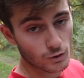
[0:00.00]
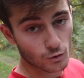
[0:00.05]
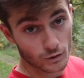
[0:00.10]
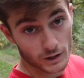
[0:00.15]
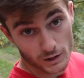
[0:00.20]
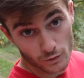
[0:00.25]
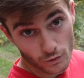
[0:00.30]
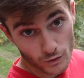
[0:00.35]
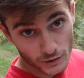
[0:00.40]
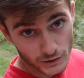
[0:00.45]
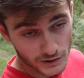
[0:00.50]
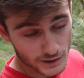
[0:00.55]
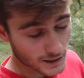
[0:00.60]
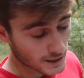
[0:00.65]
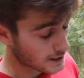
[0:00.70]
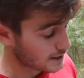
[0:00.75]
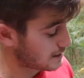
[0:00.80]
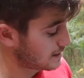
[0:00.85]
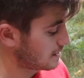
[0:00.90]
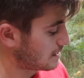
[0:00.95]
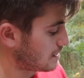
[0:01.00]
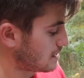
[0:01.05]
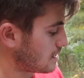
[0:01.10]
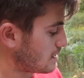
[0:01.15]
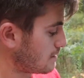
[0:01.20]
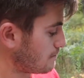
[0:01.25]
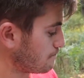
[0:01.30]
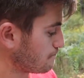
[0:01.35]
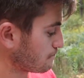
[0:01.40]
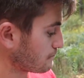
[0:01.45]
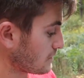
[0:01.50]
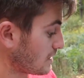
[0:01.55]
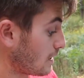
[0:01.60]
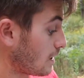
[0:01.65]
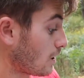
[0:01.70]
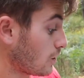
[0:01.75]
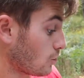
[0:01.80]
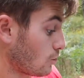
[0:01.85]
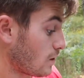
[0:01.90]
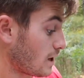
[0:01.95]
where I work. Um,
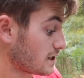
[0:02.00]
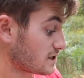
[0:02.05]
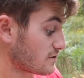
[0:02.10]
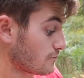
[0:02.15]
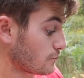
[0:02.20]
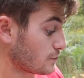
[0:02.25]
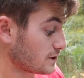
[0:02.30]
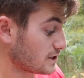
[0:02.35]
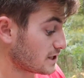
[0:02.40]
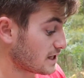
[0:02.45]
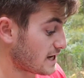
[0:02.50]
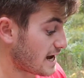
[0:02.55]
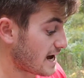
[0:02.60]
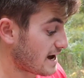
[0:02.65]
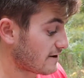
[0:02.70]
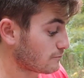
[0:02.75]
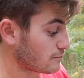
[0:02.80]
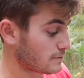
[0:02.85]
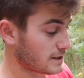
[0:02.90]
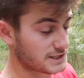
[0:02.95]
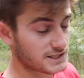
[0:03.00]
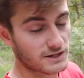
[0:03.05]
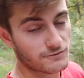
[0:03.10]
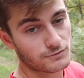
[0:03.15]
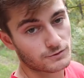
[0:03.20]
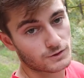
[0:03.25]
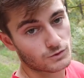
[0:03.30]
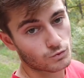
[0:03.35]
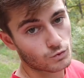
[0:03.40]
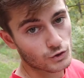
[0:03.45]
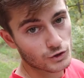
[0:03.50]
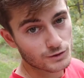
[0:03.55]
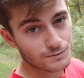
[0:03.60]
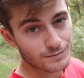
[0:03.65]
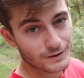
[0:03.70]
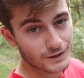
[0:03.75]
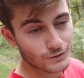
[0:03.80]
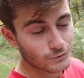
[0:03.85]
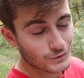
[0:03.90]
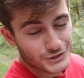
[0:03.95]
otherwise, if we did have them, I definitely would,
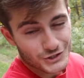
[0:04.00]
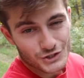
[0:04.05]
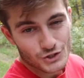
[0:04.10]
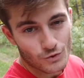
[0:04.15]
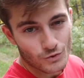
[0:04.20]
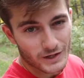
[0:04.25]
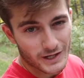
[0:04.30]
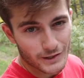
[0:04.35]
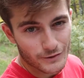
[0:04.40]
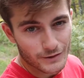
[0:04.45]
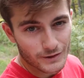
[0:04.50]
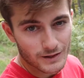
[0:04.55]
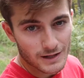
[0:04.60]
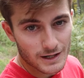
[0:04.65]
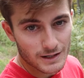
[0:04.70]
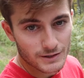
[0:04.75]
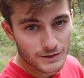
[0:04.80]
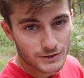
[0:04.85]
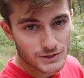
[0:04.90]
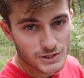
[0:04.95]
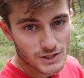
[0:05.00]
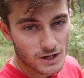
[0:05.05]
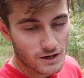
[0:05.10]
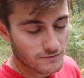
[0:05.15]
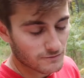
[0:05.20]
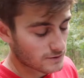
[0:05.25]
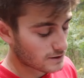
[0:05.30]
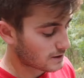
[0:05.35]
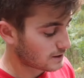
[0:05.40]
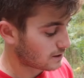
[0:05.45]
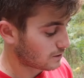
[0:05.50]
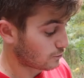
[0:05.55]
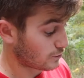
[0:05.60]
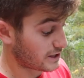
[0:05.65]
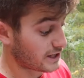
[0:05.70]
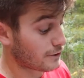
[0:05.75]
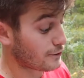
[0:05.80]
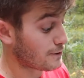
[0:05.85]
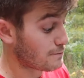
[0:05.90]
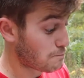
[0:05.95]
but we just don't carry a lot of their stuff. We
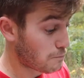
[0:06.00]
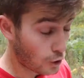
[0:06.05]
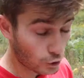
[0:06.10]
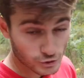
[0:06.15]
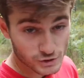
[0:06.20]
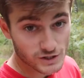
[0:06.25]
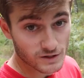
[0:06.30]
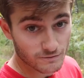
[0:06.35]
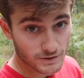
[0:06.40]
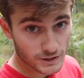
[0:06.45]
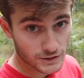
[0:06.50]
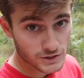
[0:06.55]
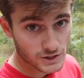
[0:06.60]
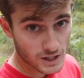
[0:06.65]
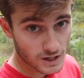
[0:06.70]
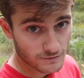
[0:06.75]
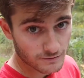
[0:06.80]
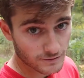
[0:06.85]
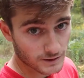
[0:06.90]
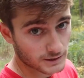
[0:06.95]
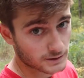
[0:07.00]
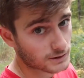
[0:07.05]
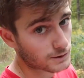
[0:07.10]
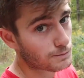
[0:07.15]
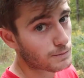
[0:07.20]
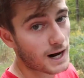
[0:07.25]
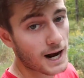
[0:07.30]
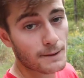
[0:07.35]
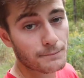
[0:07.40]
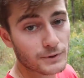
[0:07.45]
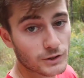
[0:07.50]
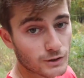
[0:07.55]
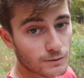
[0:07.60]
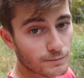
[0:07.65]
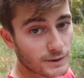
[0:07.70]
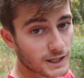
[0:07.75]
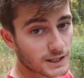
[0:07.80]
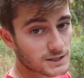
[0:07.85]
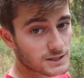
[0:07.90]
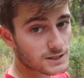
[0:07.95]
carry most of their stuff, like their popular
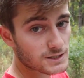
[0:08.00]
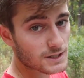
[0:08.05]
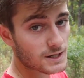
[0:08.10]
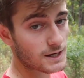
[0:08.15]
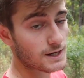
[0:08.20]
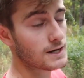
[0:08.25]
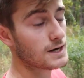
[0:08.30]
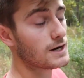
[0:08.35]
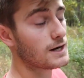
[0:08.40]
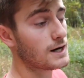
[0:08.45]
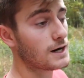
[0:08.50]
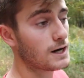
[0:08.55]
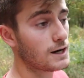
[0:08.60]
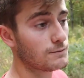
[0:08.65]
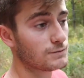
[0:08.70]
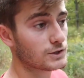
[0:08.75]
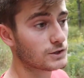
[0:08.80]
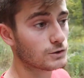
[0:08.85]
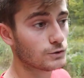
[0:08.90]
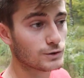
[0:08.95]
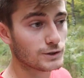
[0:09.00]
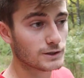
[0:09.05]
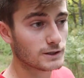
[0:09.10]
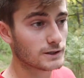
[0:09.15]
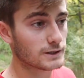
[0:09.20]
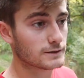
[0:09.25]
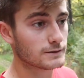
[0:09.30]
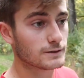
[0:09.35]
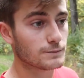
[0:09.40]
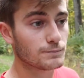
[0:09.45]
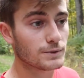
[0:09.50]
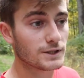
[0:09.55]
baits, um, including like the